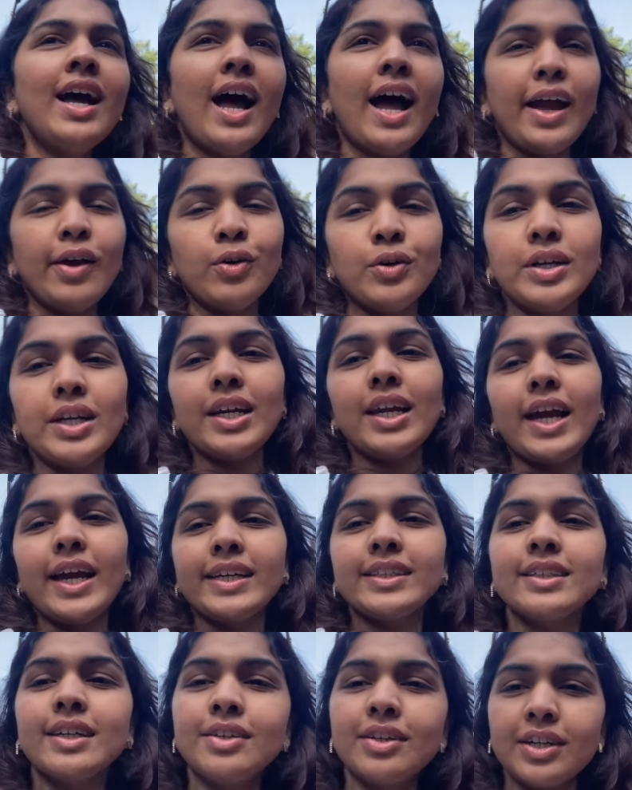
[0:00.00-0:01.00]
I only
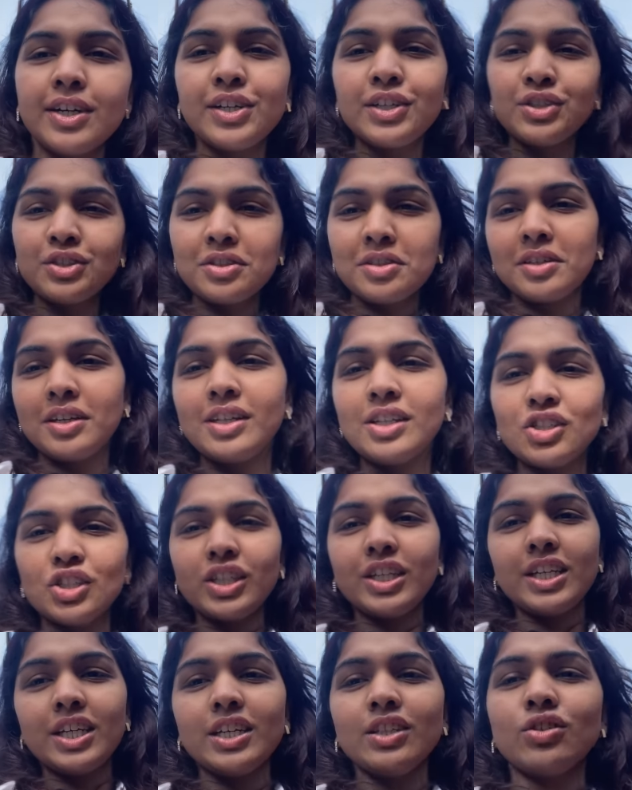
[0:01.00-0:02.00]
like the traditional
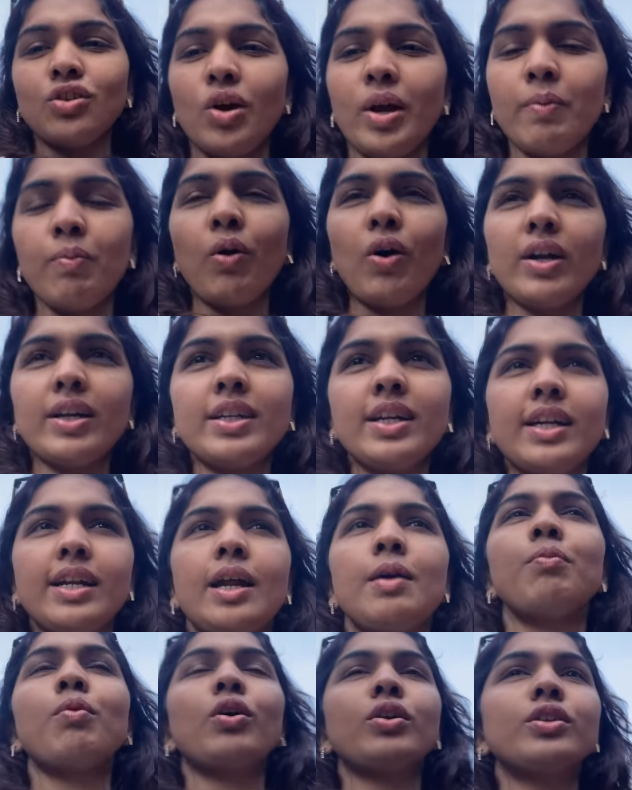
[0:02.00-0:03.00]
chikki, so I bought that and
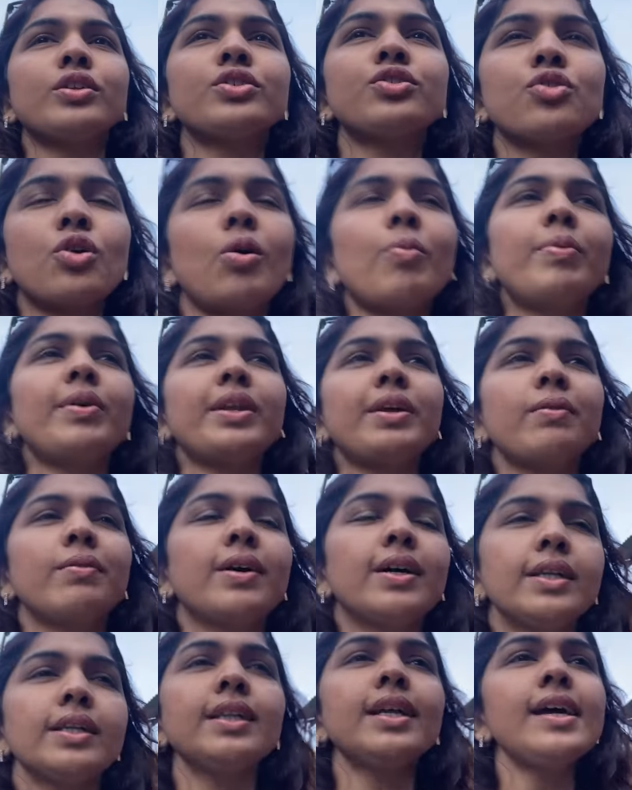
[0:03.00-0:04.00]
I bought the strawberry
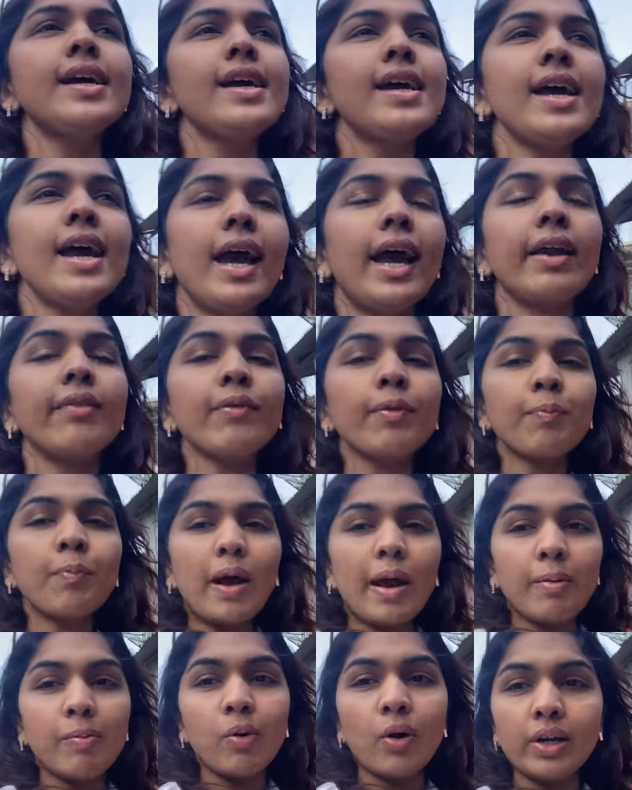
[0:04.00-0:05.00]
one, and
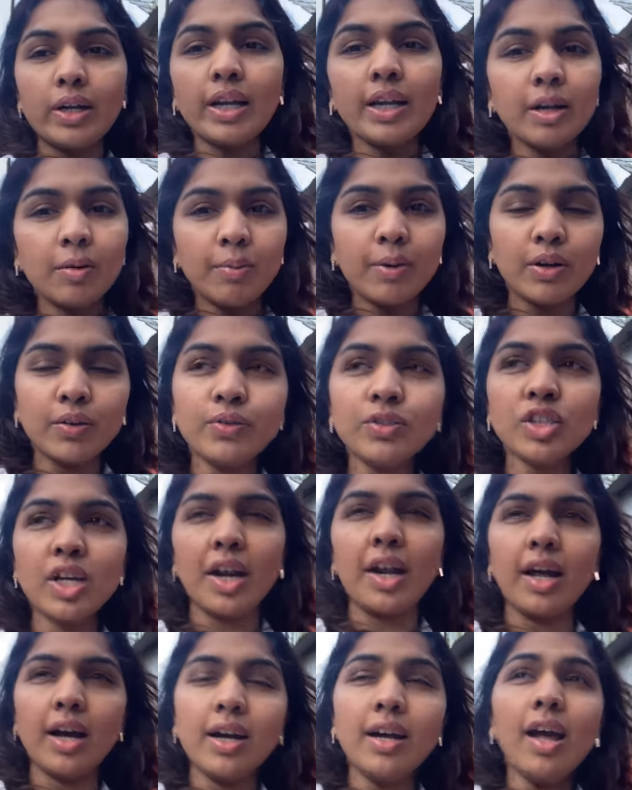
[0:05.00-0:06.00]
I bought a little bit of
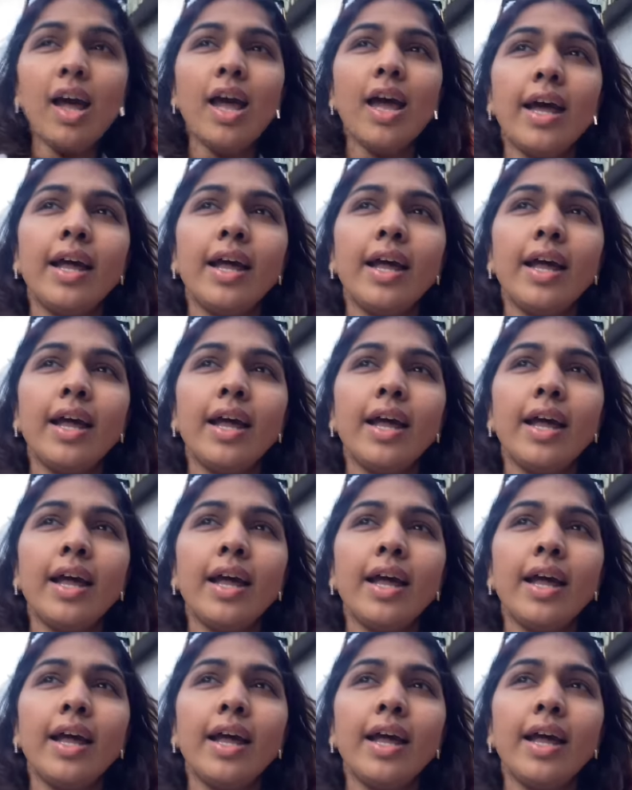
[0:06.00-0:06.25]
chana.